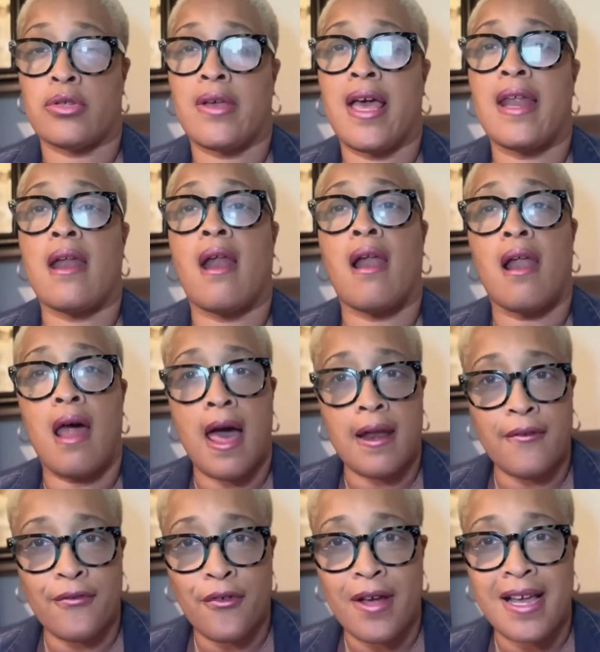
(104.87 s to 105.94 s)
I had a lot
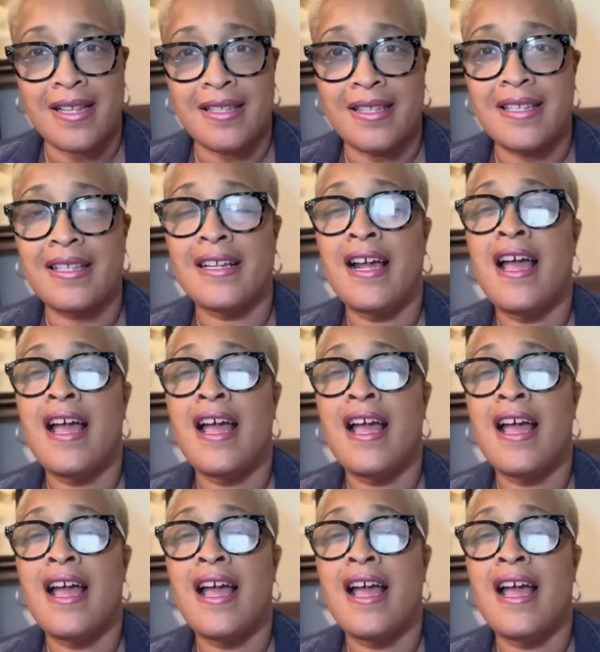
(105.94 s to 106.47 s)
of friends